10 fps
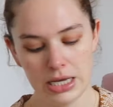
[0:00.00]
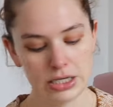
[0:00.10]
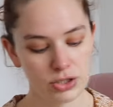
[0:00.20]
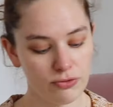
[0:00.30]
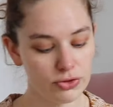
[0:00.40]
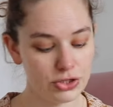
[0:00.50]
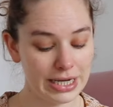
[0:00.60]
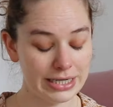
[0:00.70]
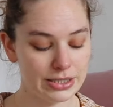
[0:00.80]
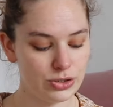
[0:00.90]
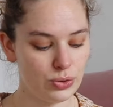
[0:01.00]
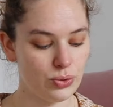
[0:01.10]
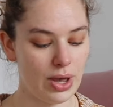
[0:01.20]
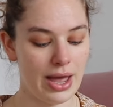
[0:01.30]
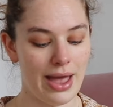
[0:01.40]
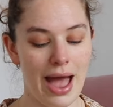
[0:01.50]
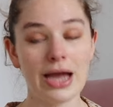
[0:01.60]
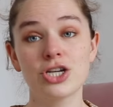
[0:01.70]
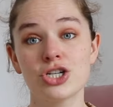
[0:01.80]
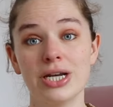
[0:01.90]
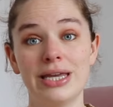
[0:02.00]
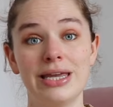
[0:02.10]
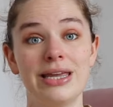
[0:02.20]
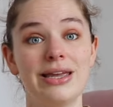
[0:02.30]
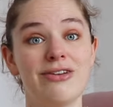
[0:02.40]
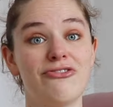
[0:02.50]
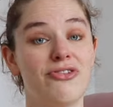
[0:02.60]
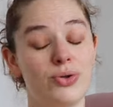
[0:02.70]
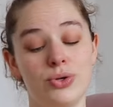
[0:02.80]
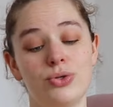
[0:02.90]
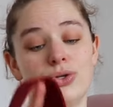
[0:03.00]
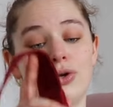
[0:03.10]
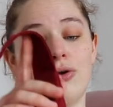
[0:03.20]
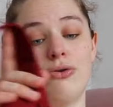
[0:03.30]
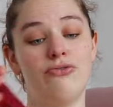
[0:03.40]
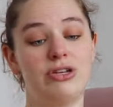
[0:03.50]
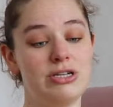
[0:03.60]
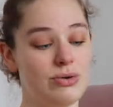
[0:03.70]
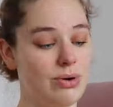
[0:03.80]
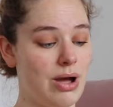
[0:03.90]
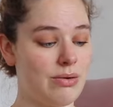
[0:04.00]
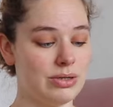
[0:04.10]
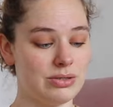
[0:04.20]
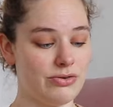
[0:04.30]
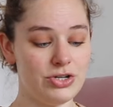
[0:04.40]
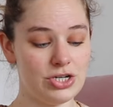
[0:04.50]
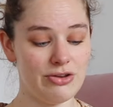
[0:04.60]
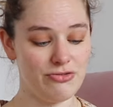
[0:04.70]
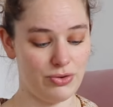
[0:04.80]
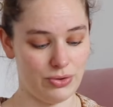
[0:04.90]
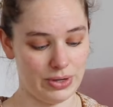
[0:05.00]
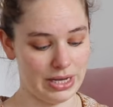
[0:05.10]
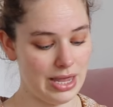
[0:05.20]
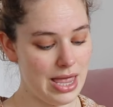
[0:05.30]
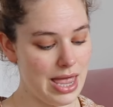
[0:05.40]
So for the next two, I actually followed the video I was originally following,